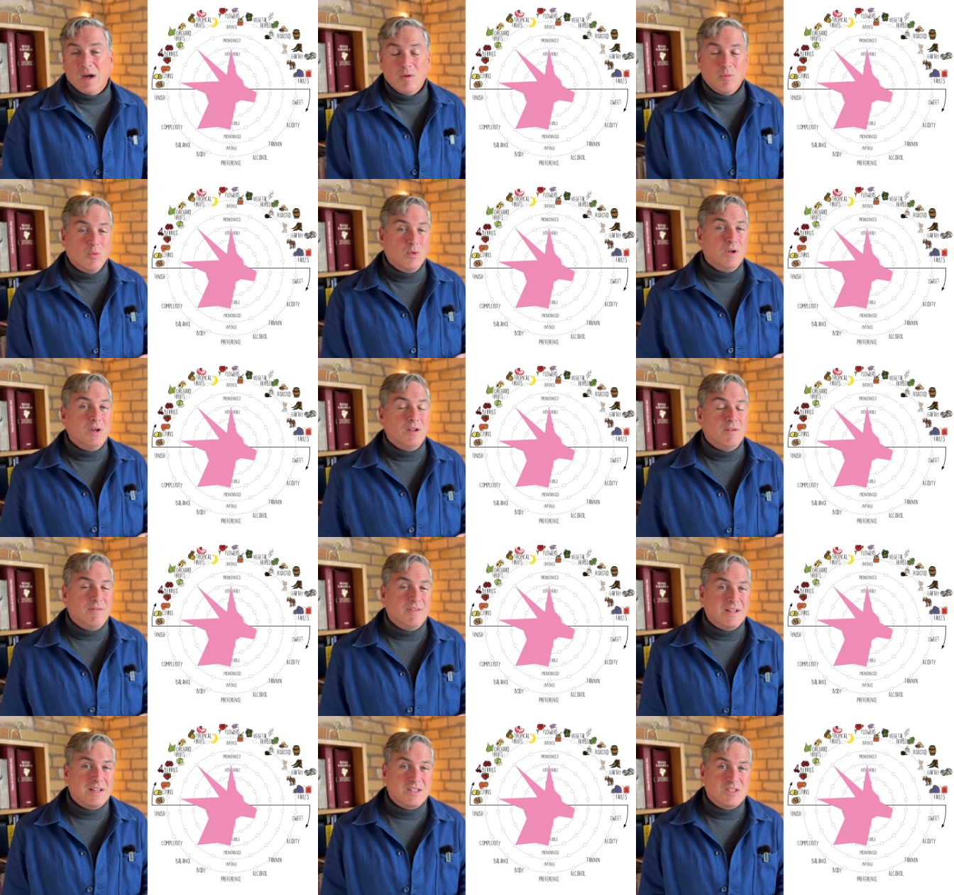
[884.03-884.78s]
I wouldn't
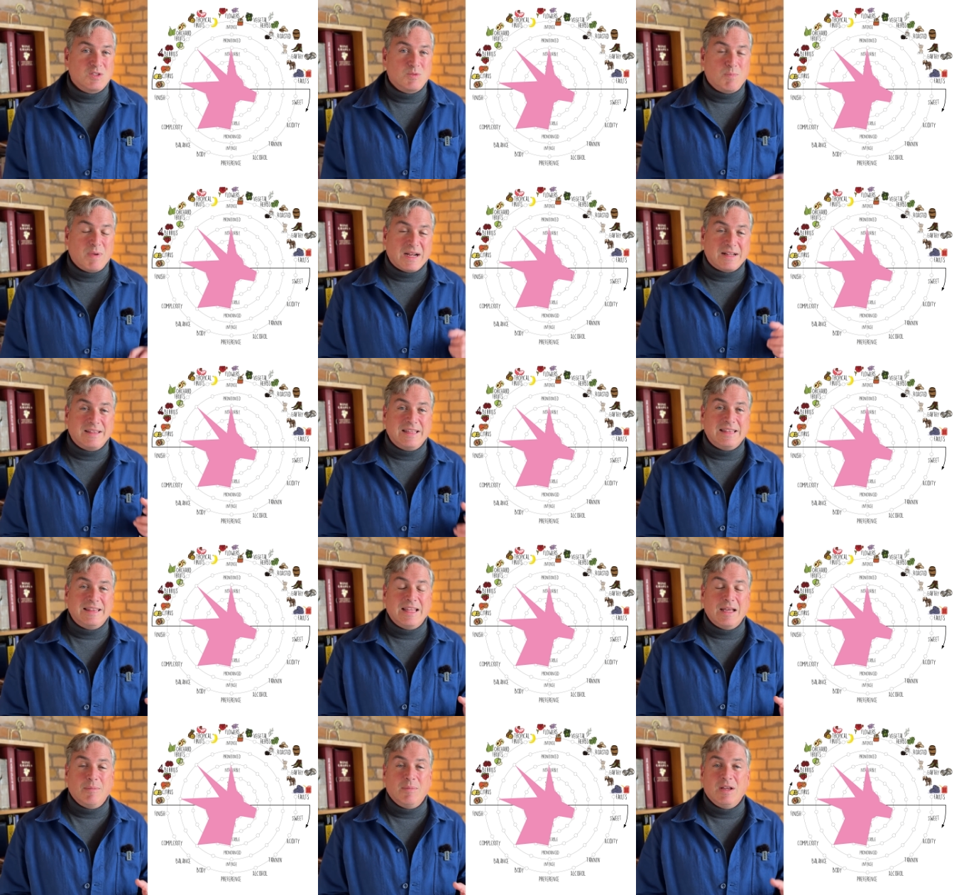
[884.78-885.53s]
have
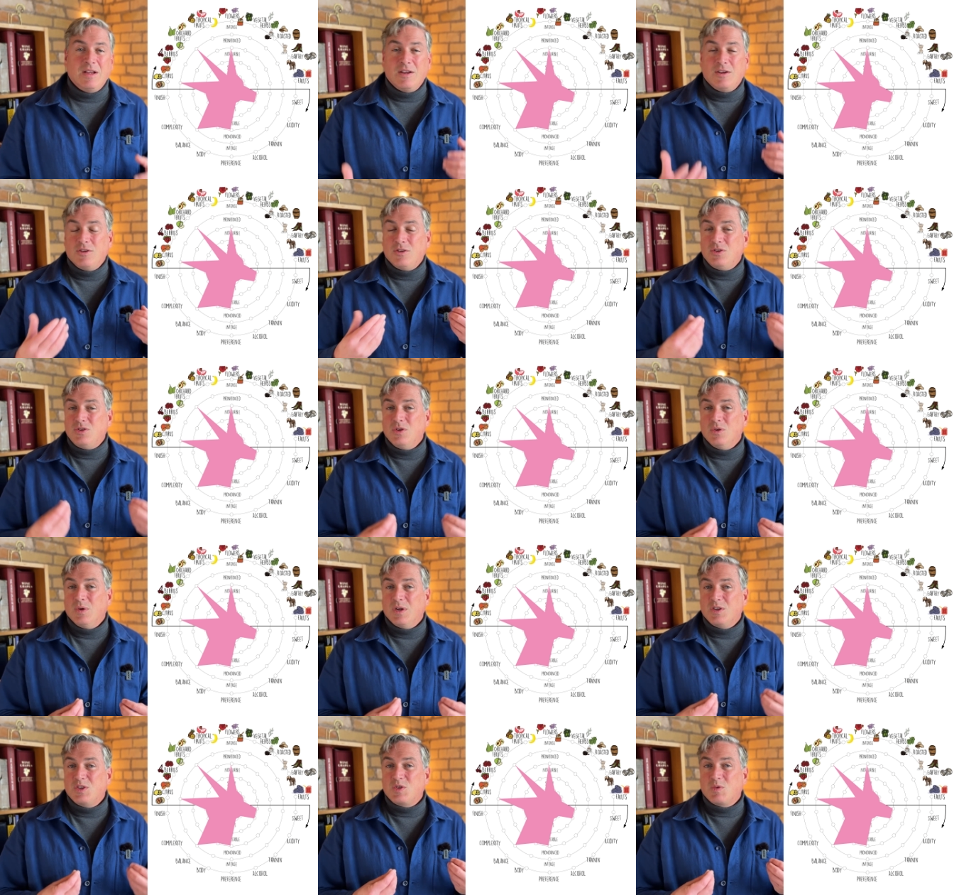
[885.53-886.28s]
expected them
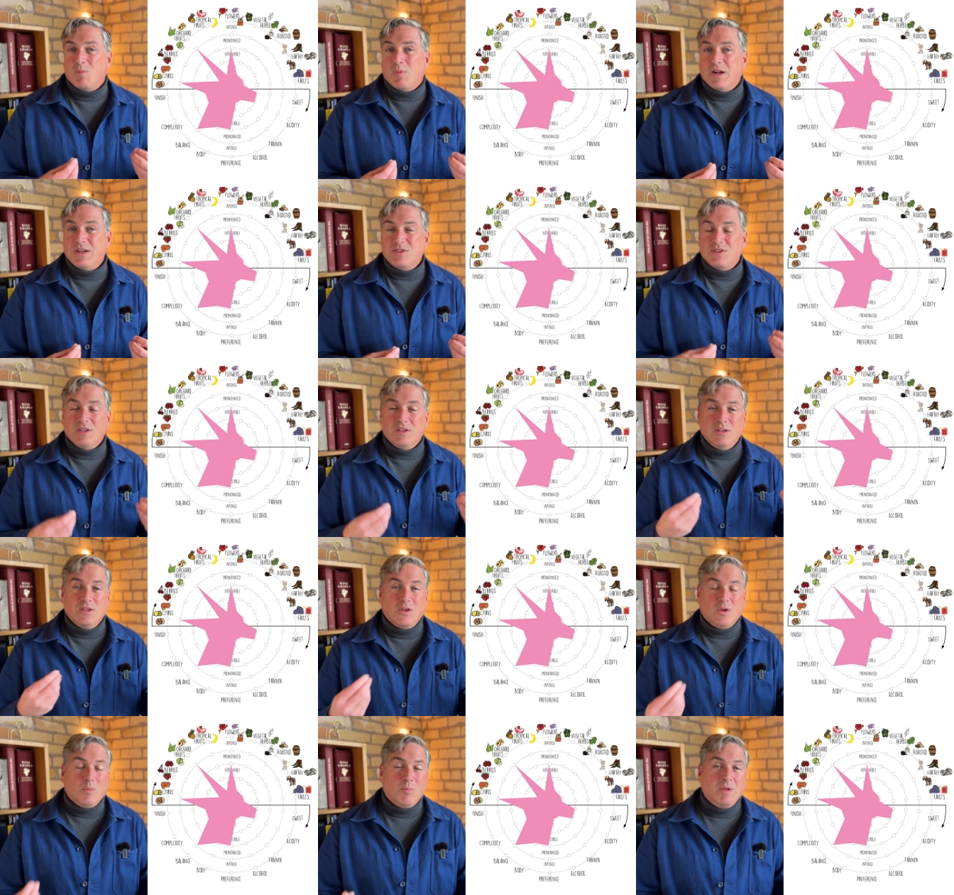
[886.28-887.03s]
to express a
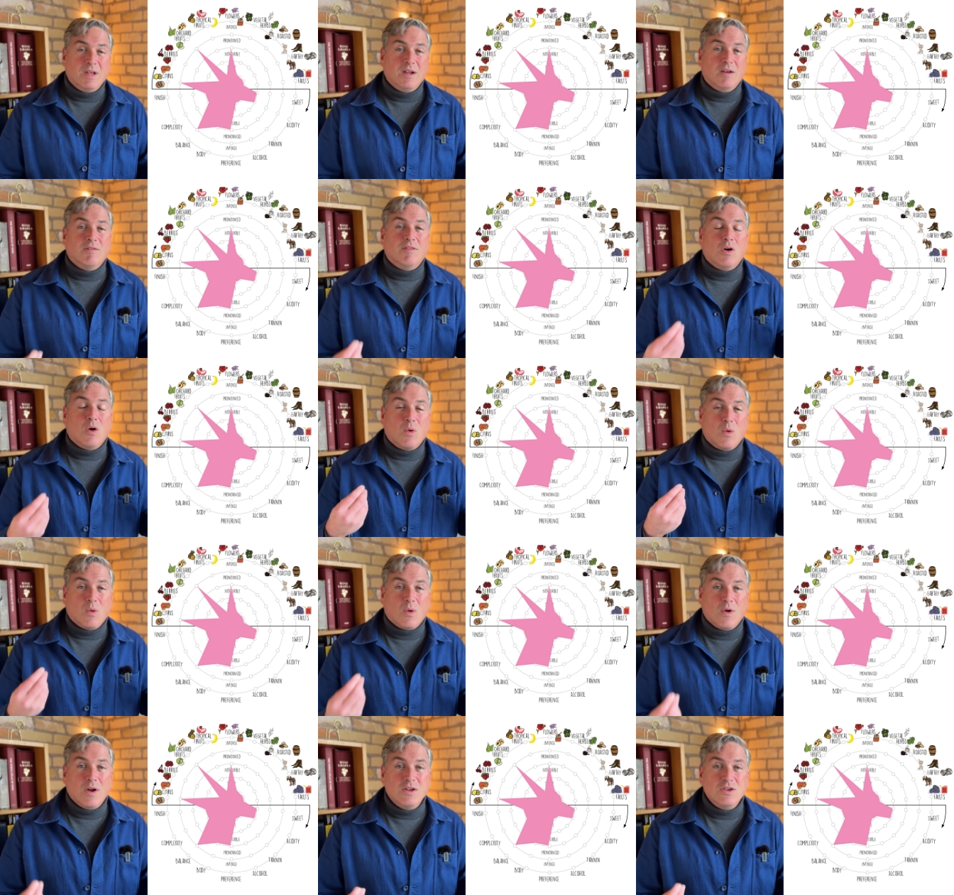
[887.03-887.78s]
little bit of
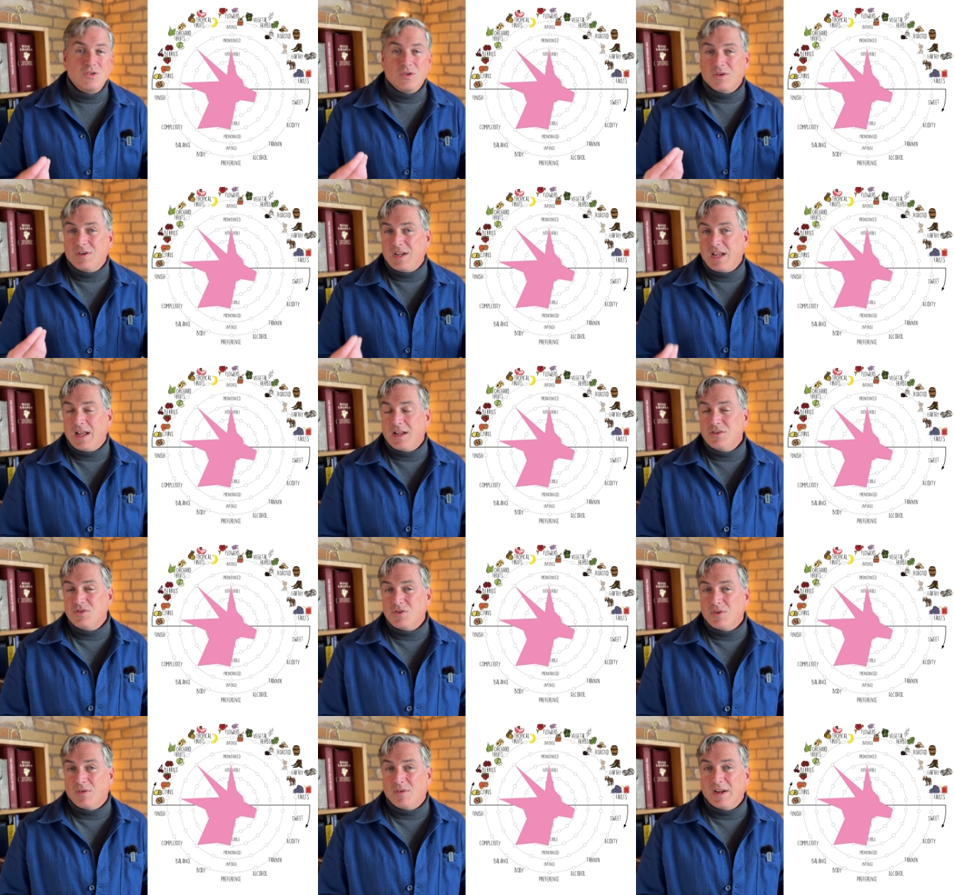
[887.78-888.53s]
orange or
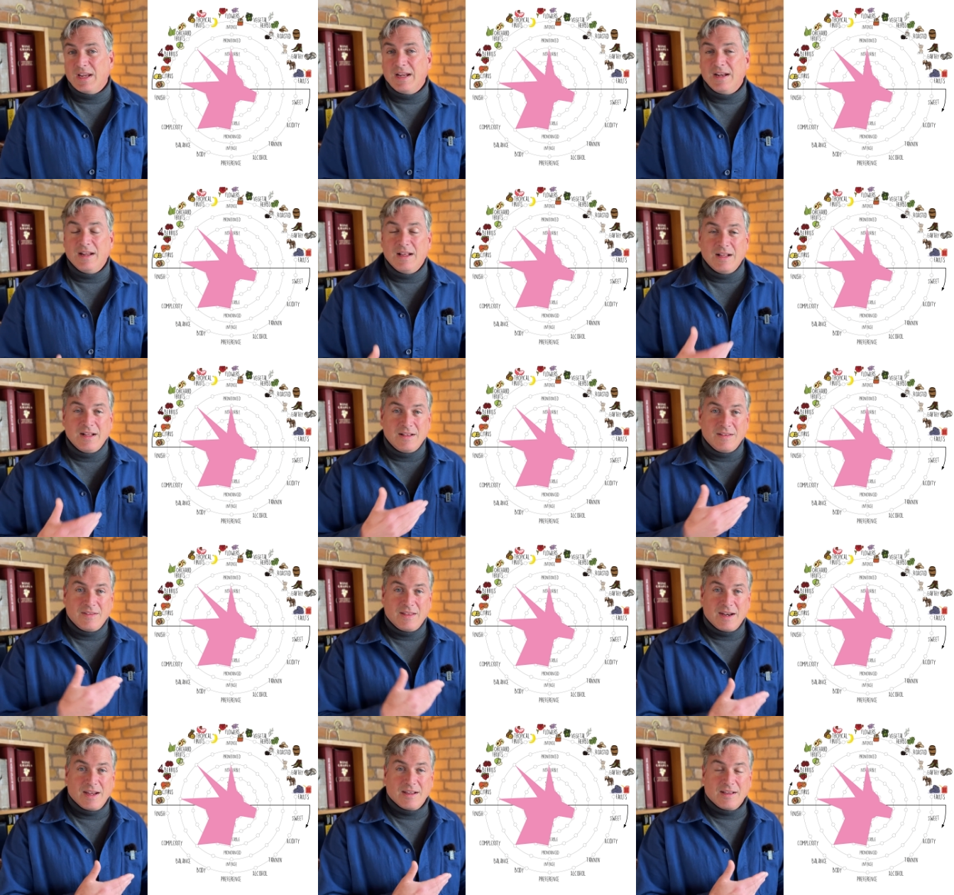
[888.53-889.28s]
tangerine
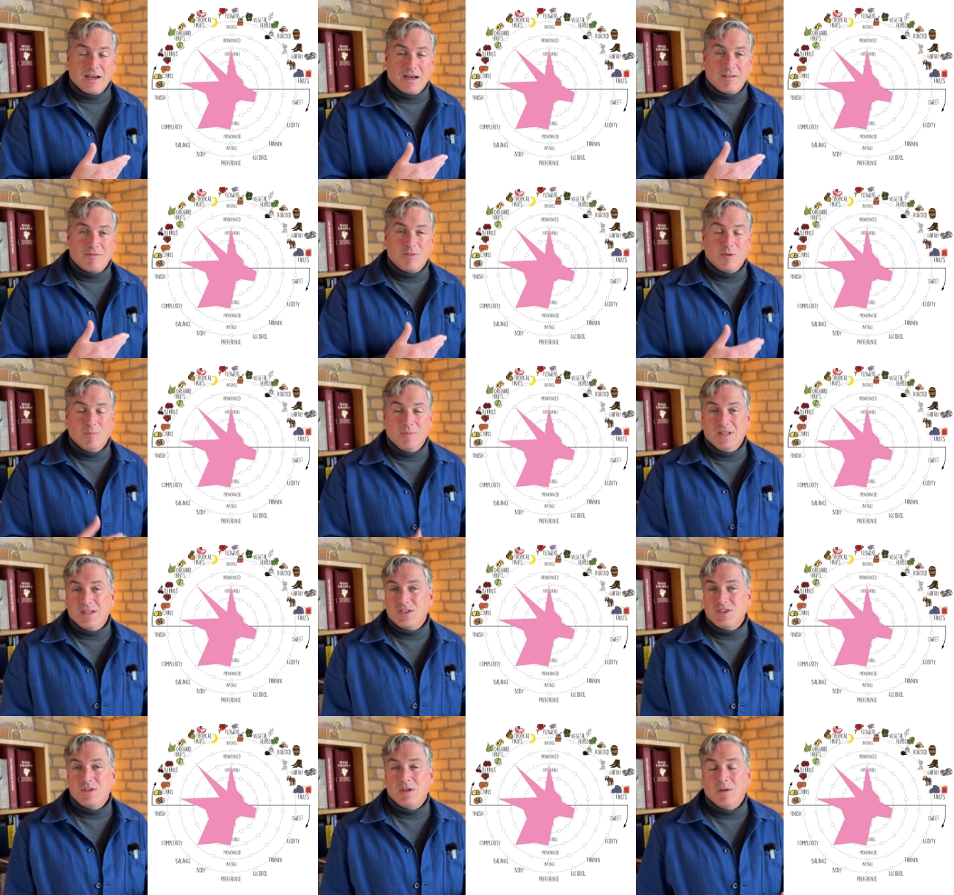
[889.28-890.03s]
that I got from
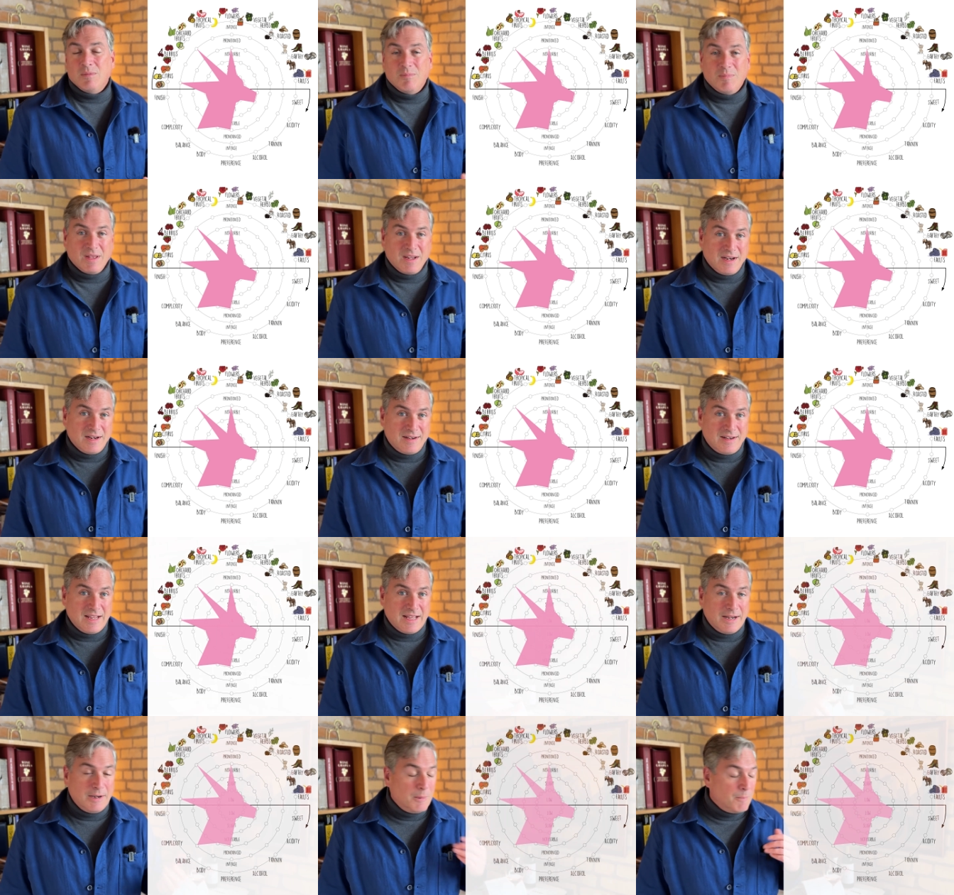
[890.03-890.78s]
this, but it
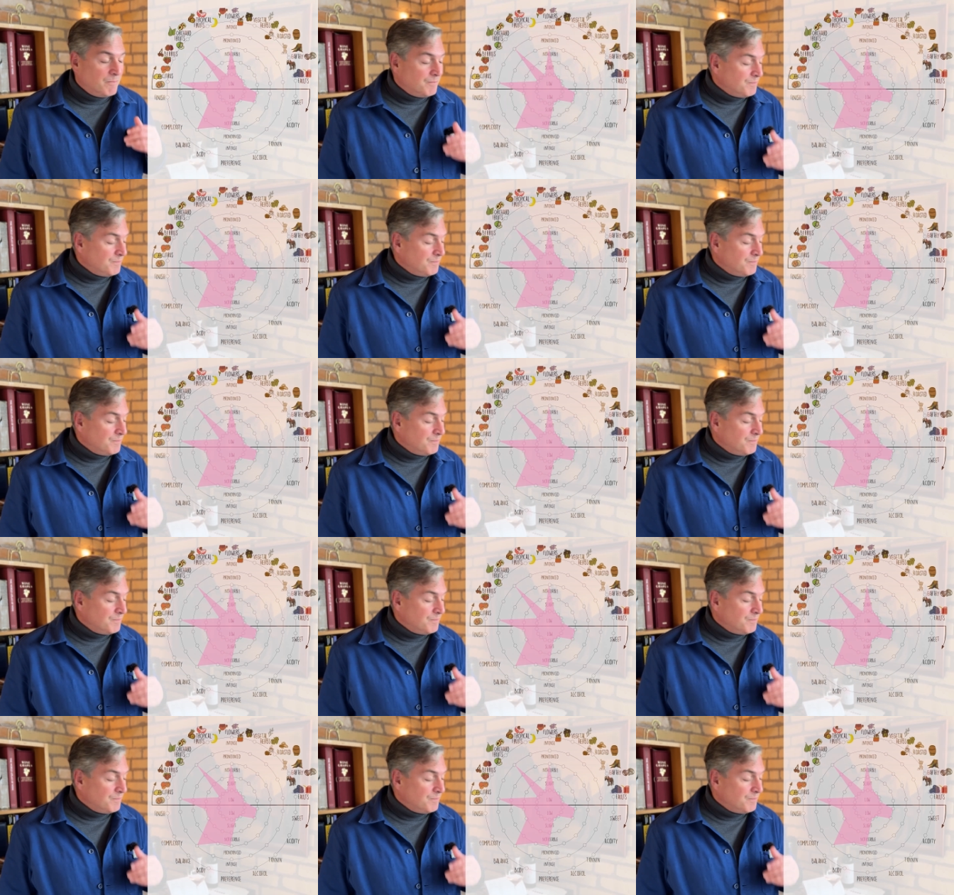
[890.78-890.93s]
did.